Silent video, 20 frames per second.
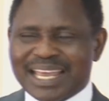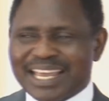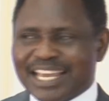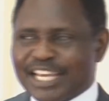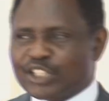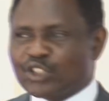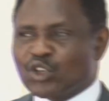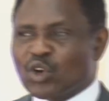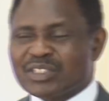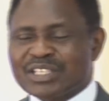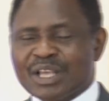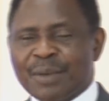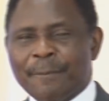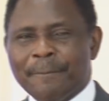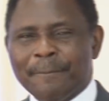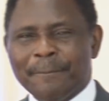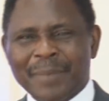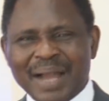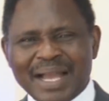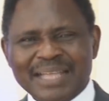it
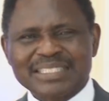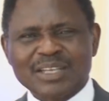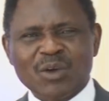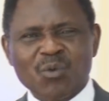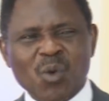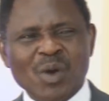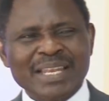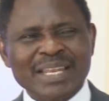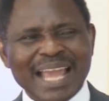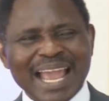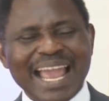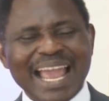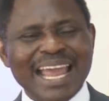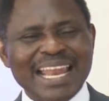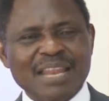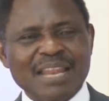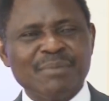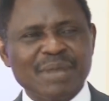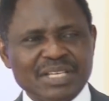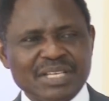doesn't matter what the
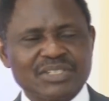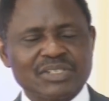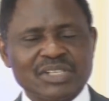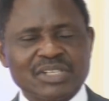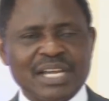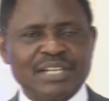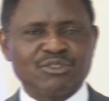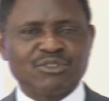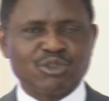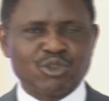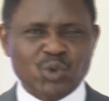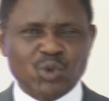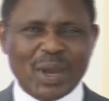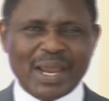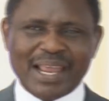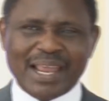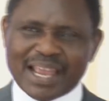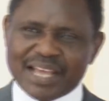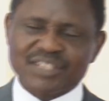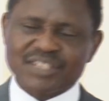enemy is trying to do
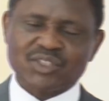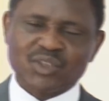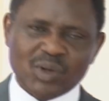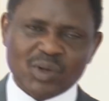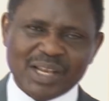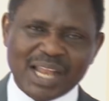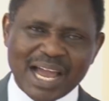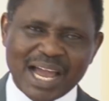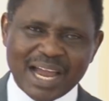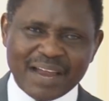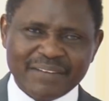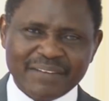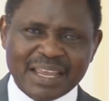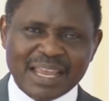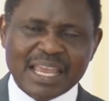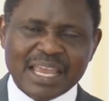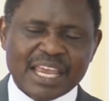against your life.